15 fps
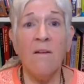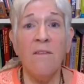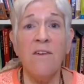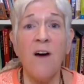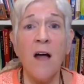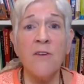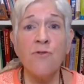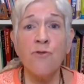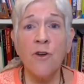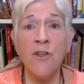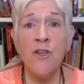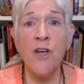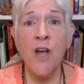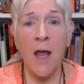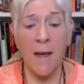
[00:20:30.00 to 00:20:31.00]

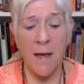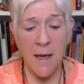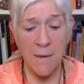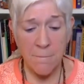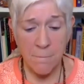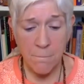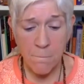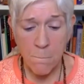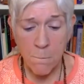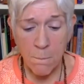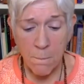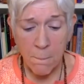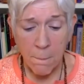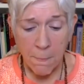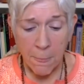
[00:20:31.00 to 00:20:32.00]
Vajra nadi.
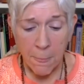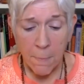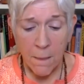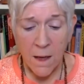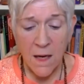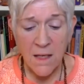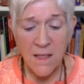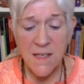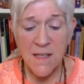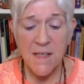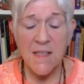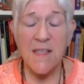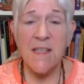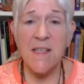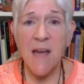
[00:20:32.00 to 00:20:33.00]
It's
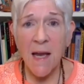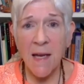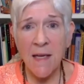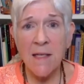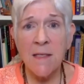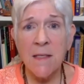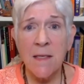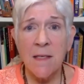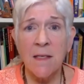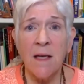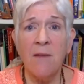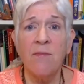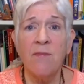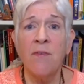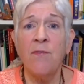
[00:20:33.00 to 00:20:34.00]
the second
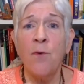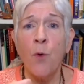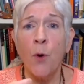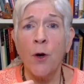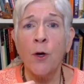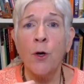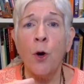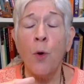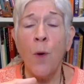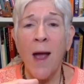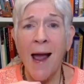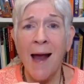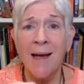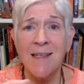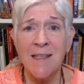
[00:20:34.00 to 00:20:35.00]
of the four
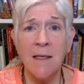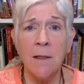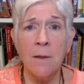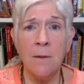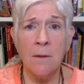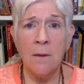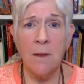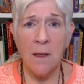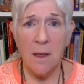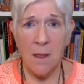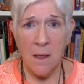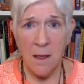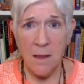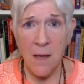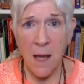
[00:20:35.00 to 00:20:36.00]
coaxial
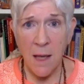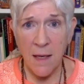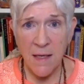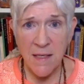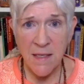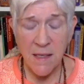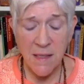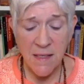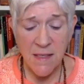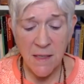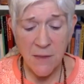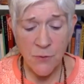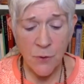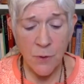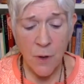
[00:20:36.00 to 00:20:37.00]
nadis in the
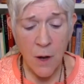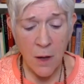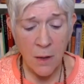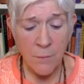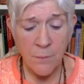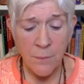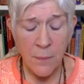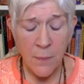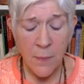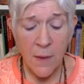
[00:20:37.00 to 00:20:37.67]
central column.